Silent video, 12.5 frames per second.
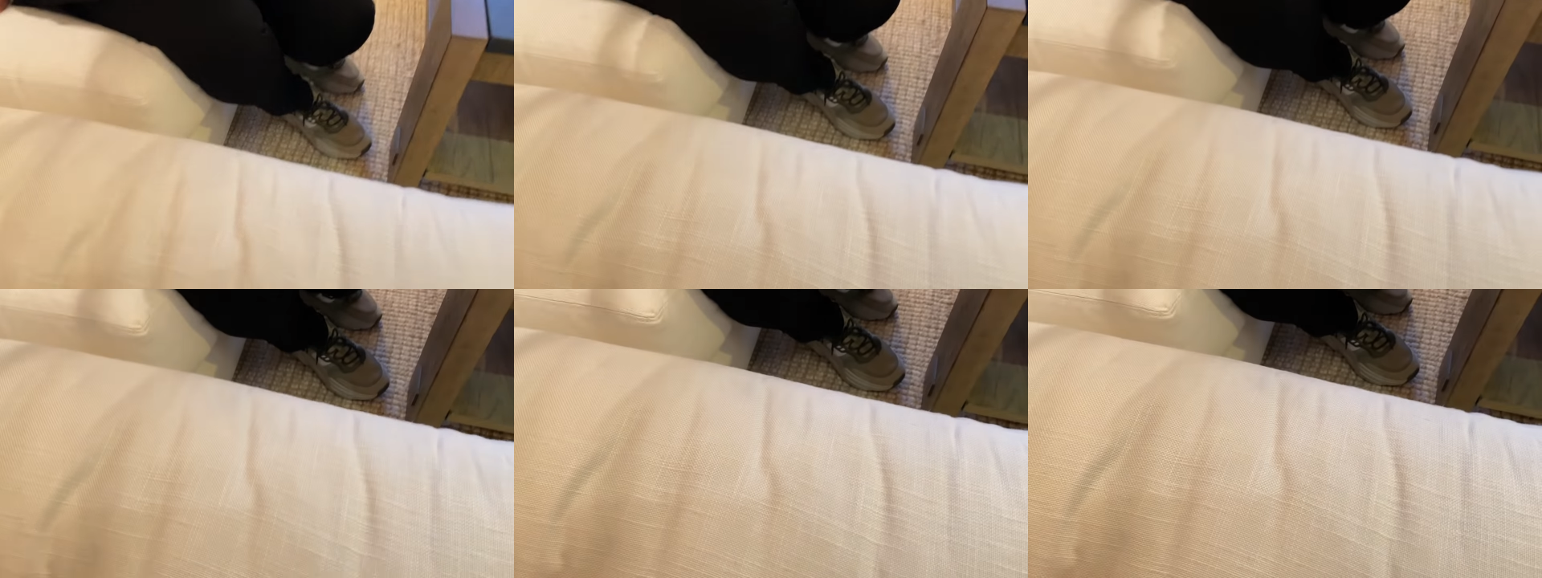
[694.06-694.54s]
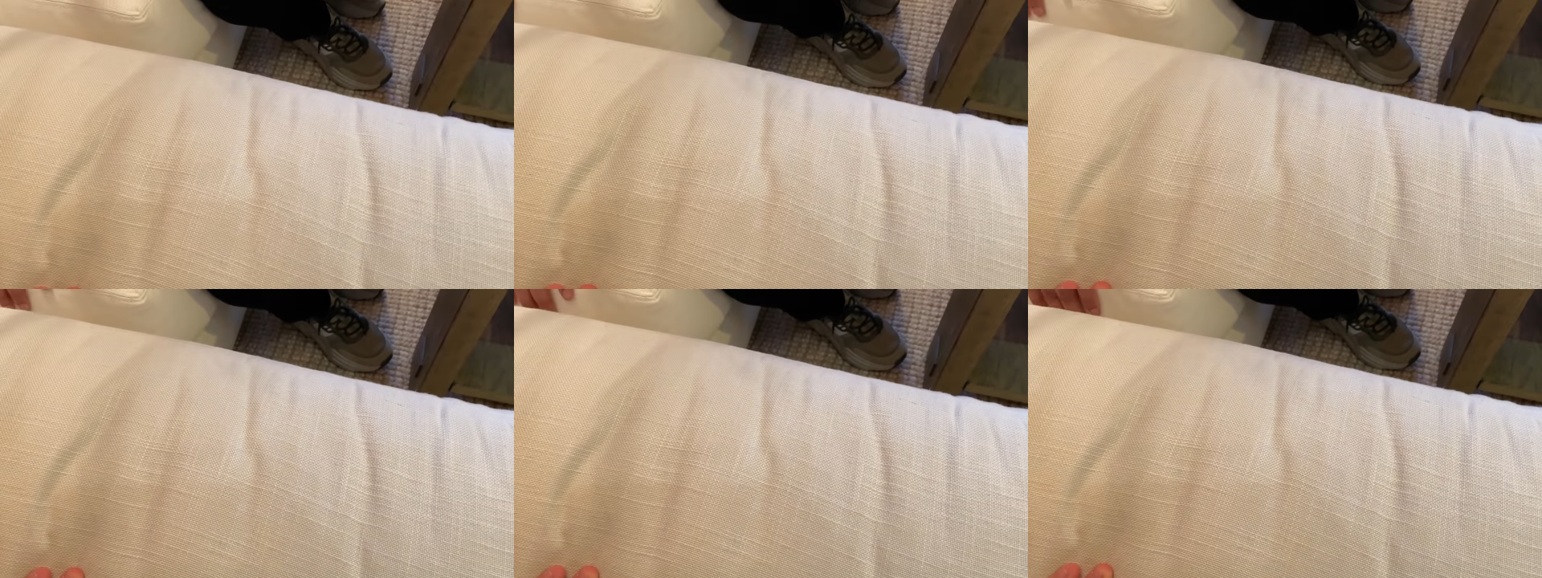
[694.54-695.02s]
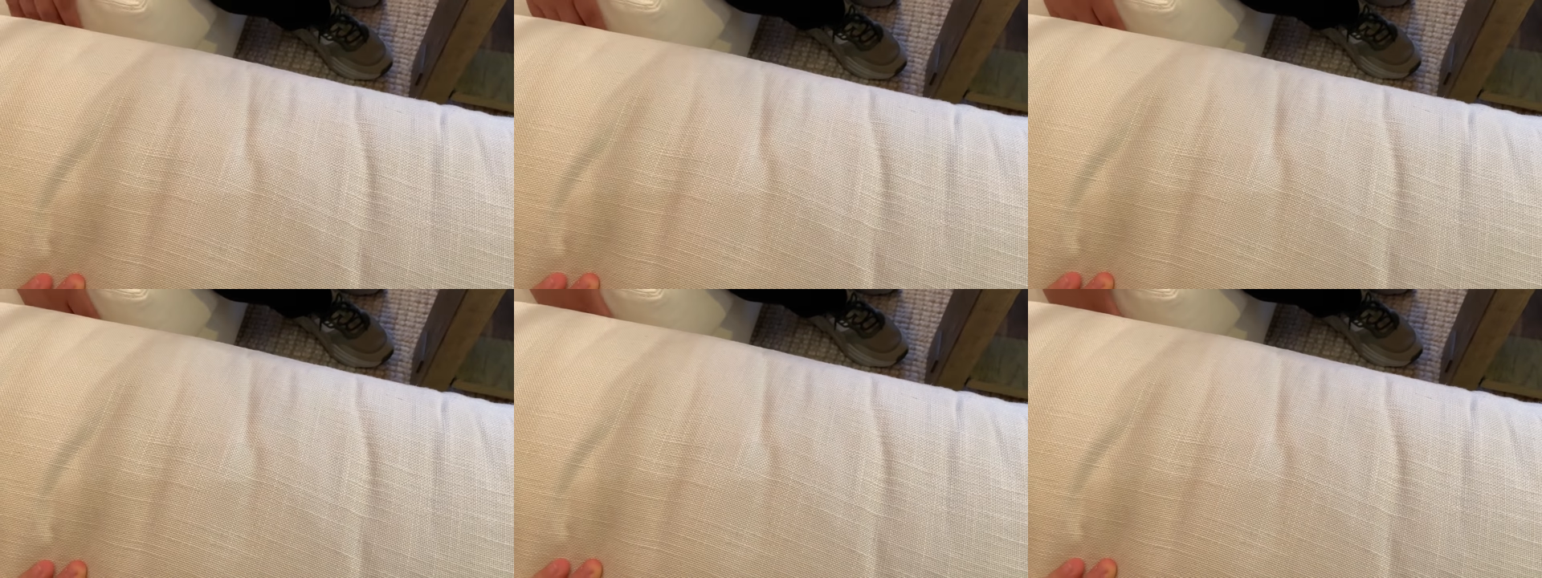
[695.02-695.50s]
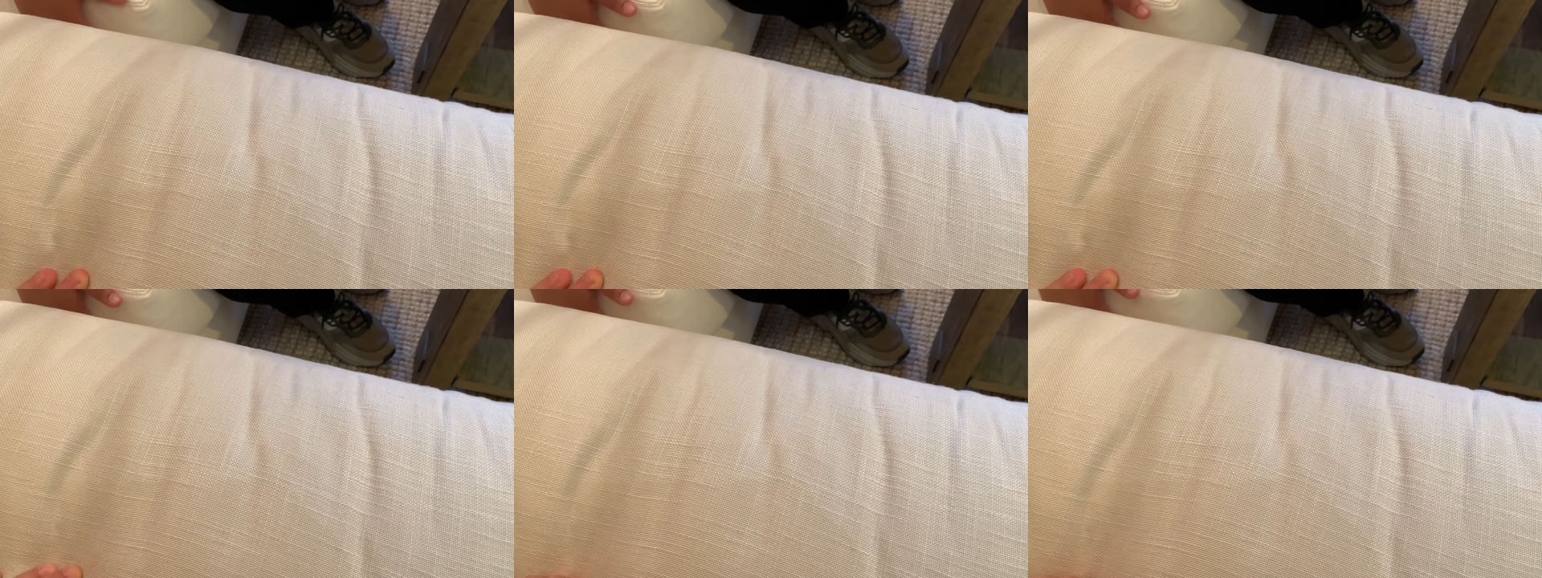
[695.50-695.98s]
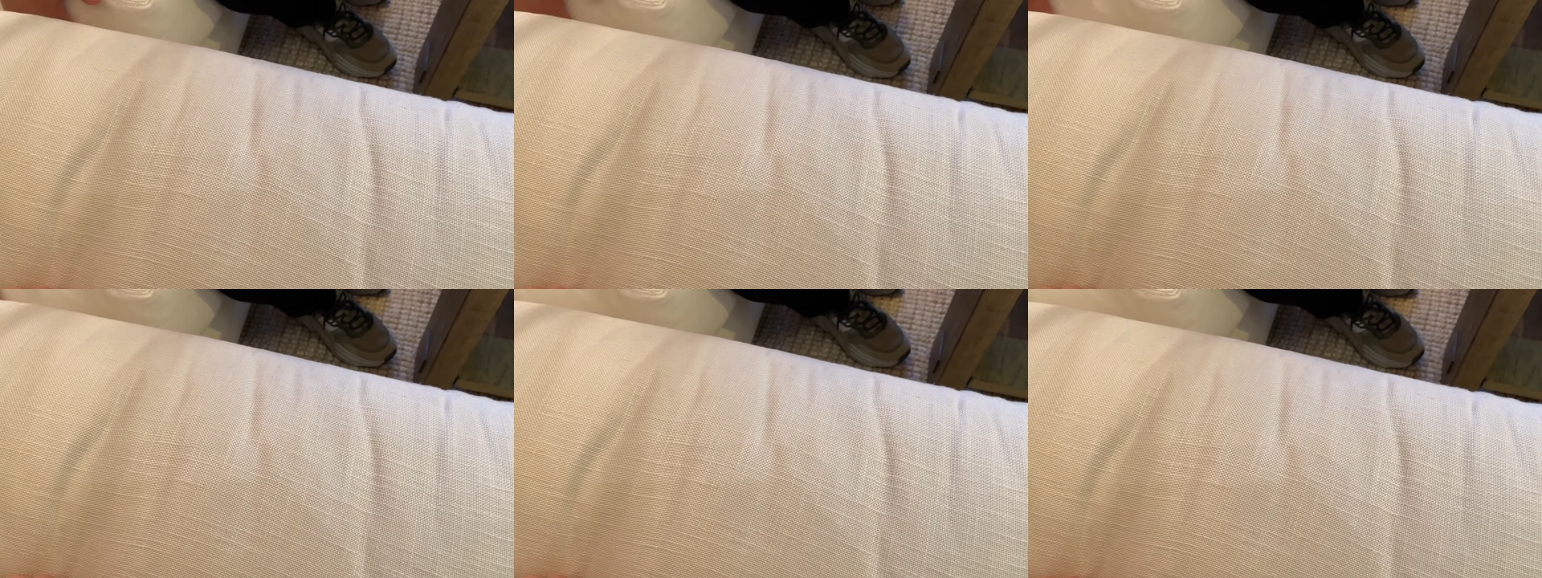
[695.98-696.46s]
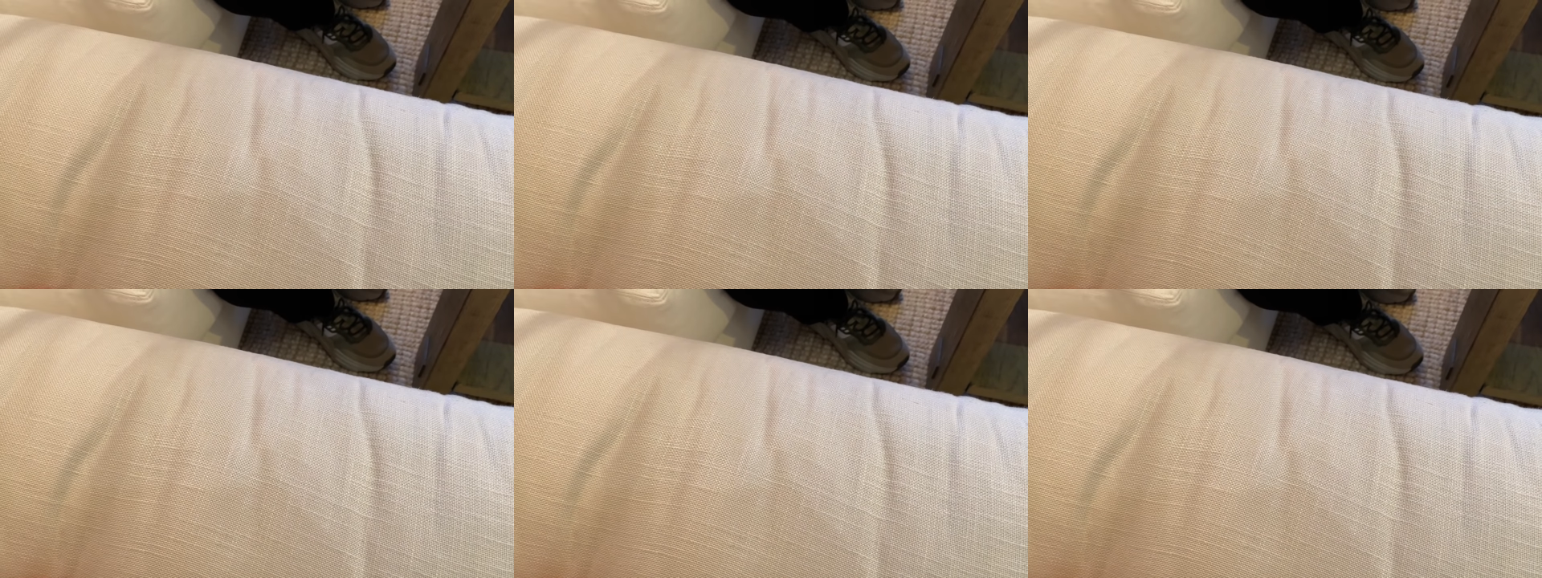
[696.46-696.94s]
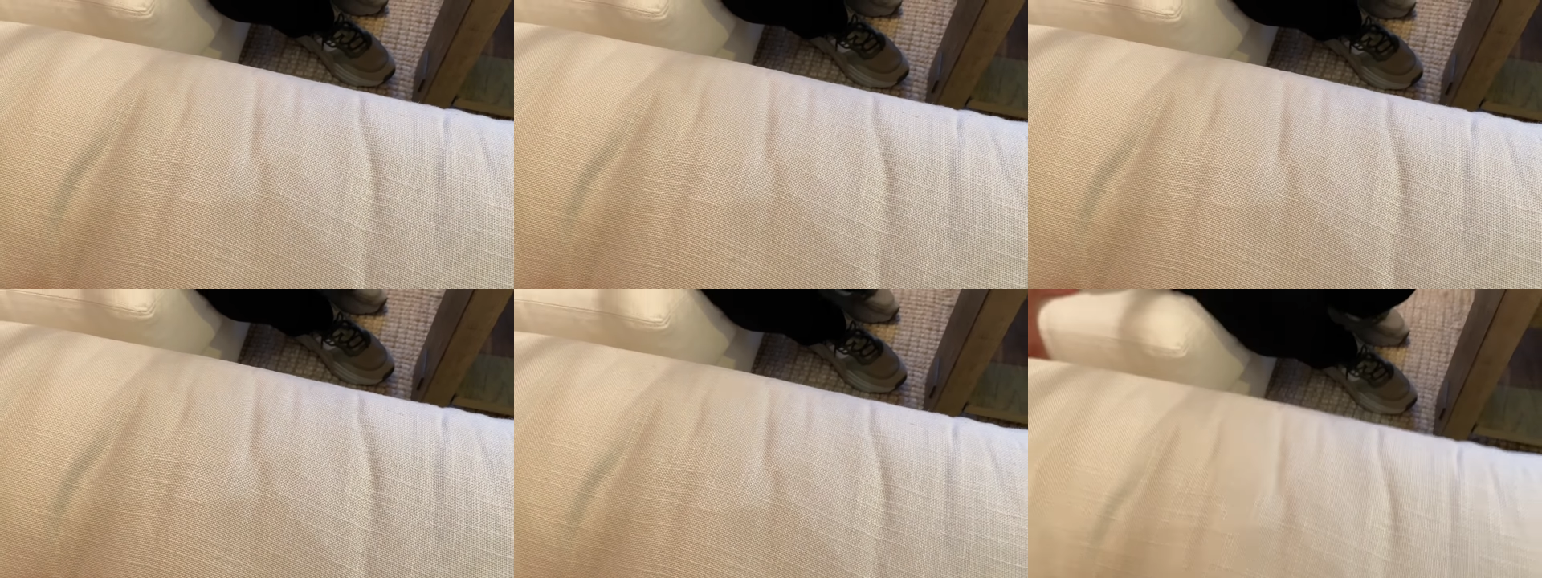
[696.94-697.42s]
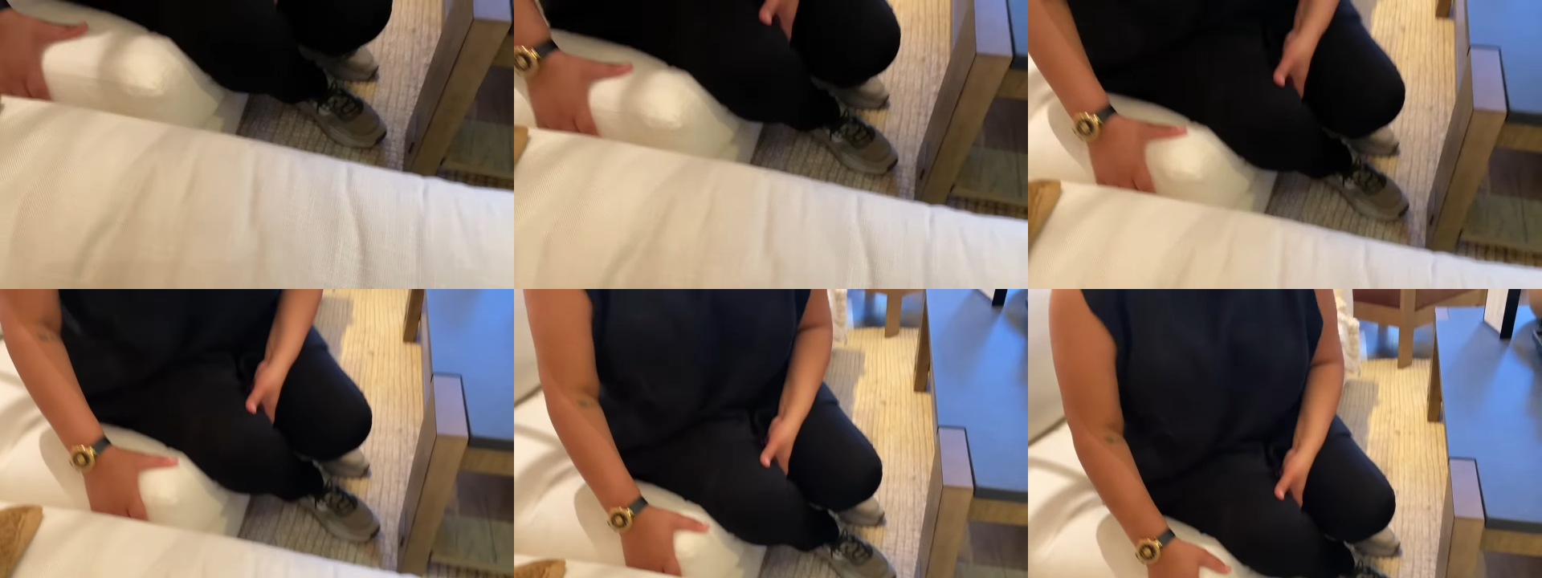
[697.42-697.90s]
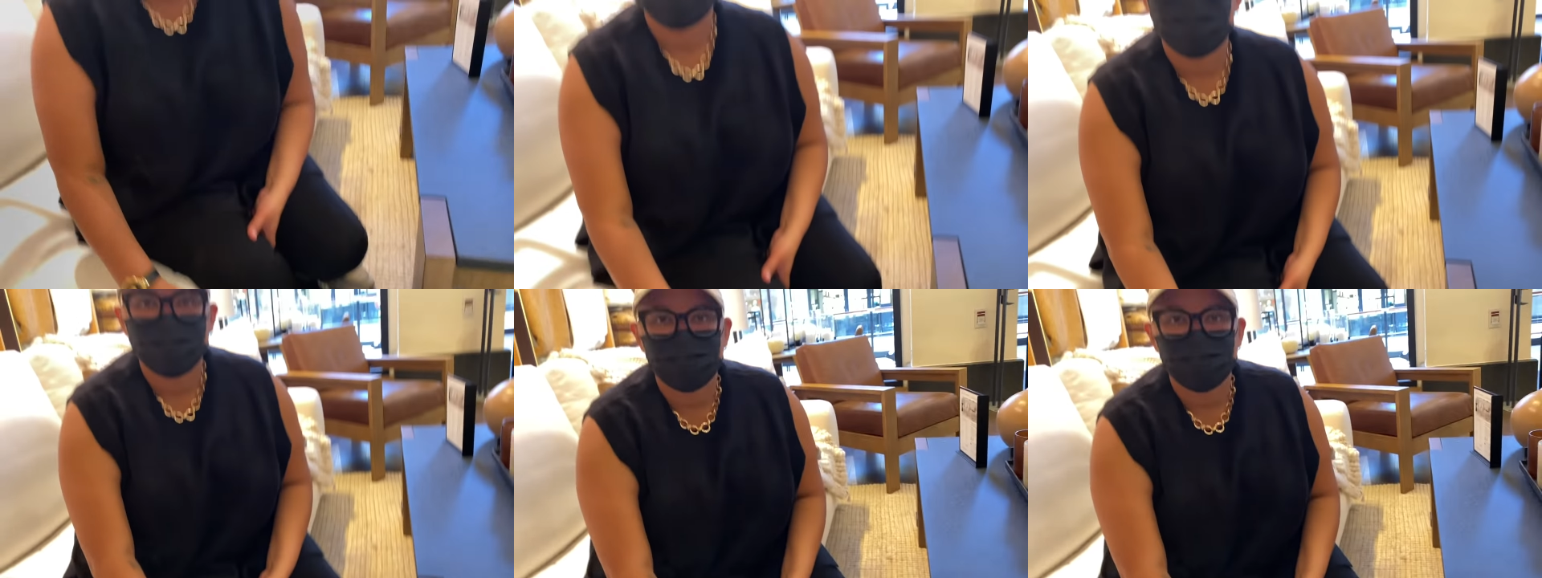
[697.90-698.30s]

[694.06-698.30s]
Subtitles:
Nobody's mouth can be seen.